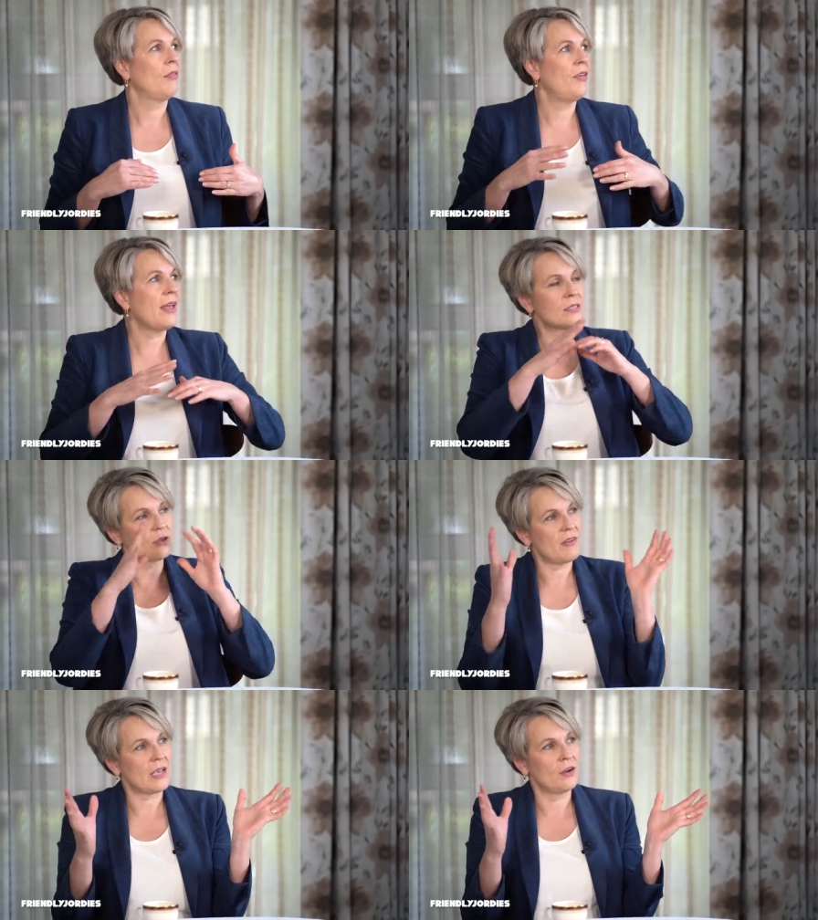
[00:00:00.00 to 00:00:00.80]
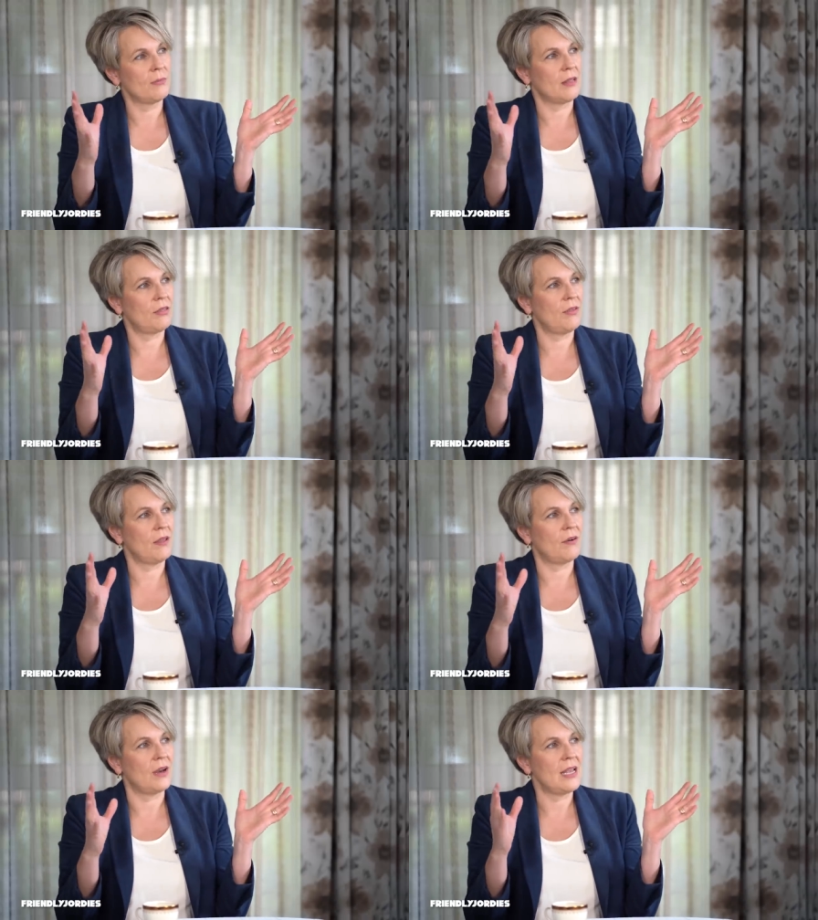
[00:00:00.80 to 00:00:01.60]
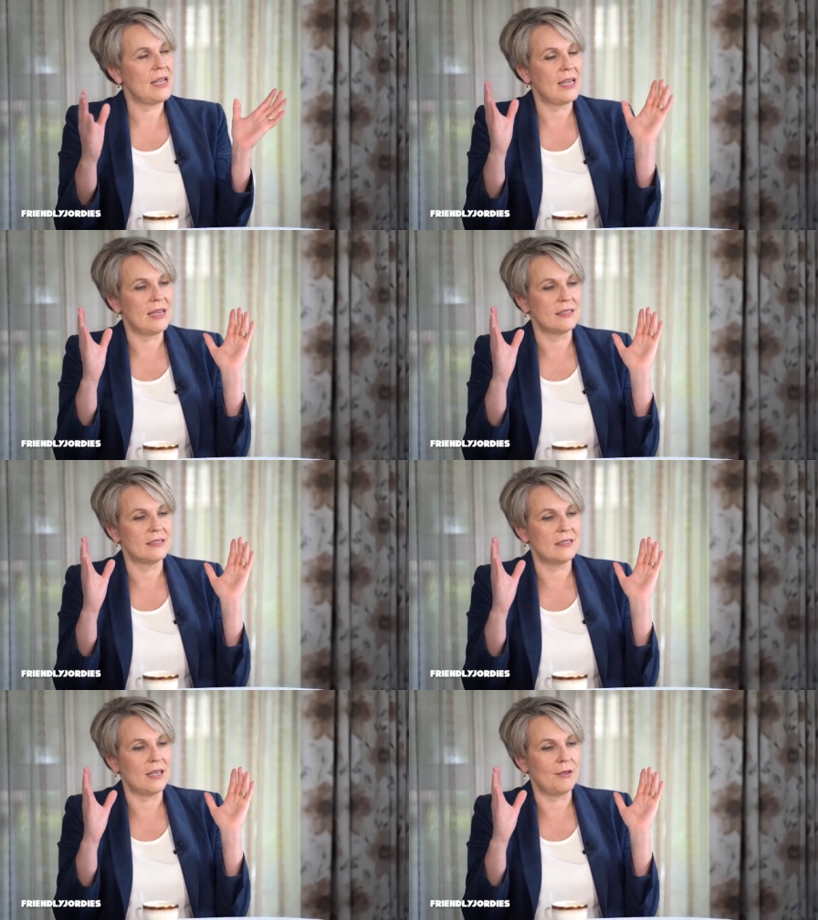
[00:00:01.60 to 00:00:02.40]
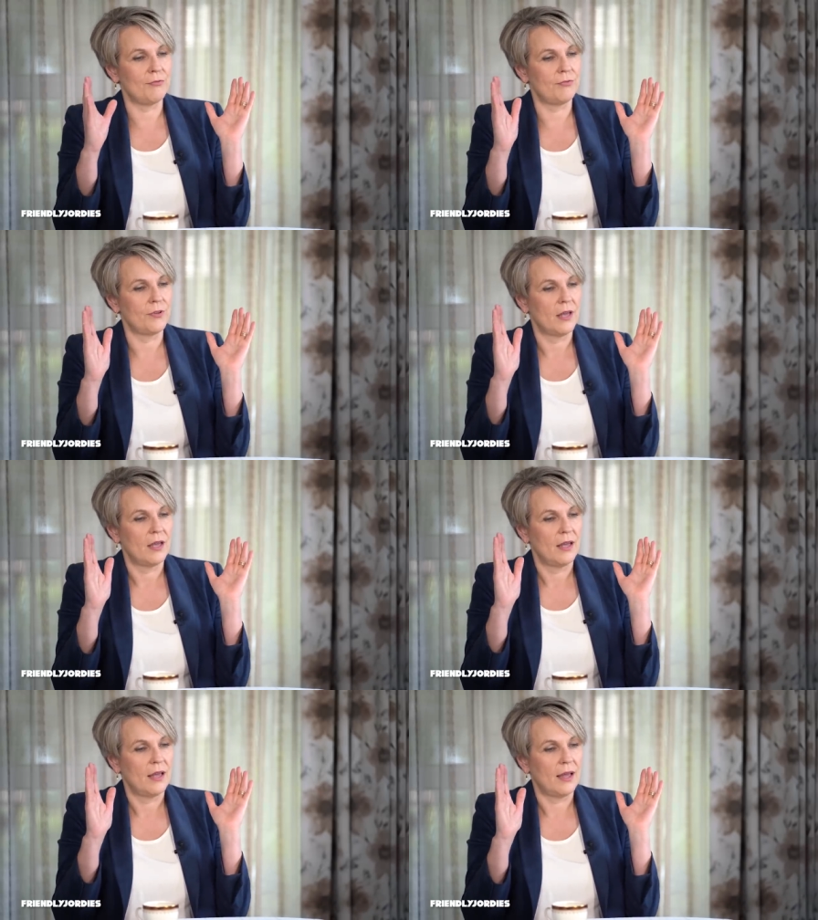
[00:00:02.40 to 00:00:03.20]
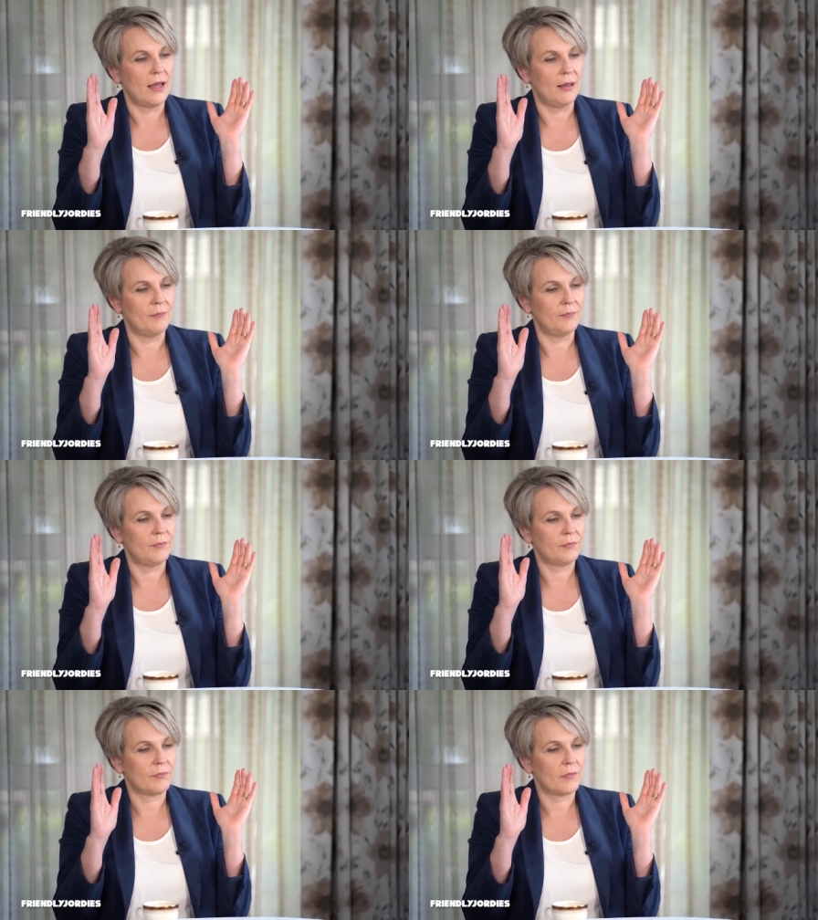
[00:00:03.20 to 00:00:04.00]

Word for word: their sort of economic theory is if um,